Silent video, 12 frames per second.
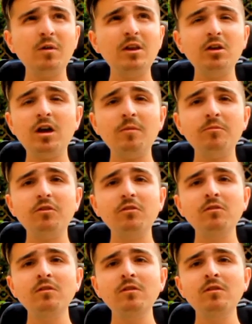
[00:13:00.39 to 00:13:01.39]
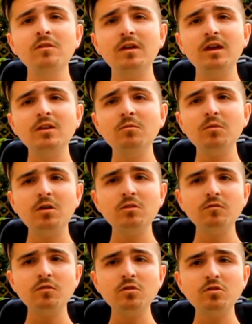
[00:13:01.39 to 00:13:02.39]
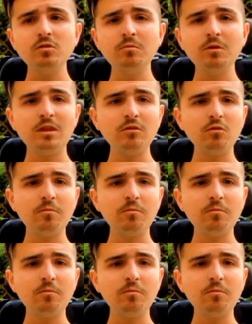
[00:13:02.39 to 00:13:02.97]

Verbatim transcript: I look up to in the world of YouTube when I do a